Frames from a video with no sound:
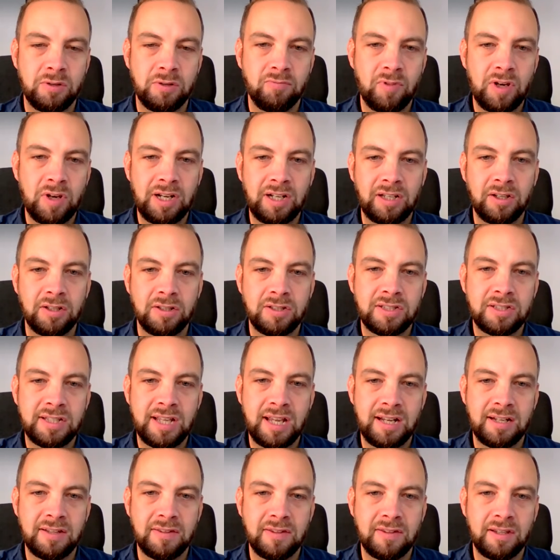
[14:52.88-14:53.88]
you in really good
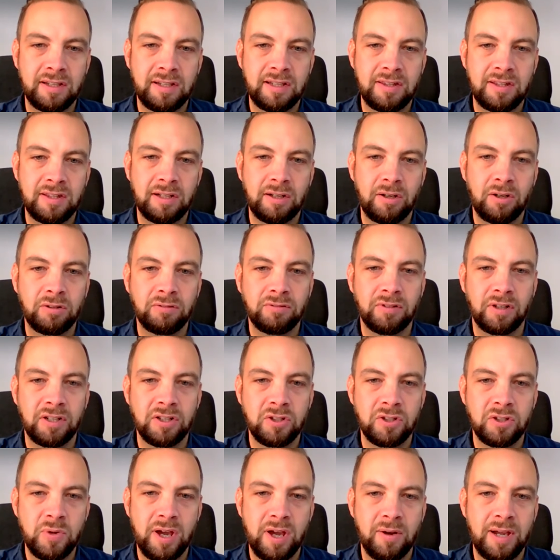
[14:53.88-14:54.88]
stead in the long run
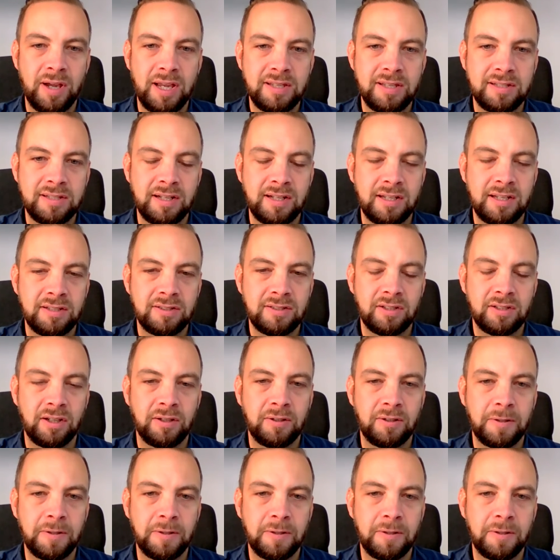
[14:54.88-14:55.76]
as well, hasn't it? So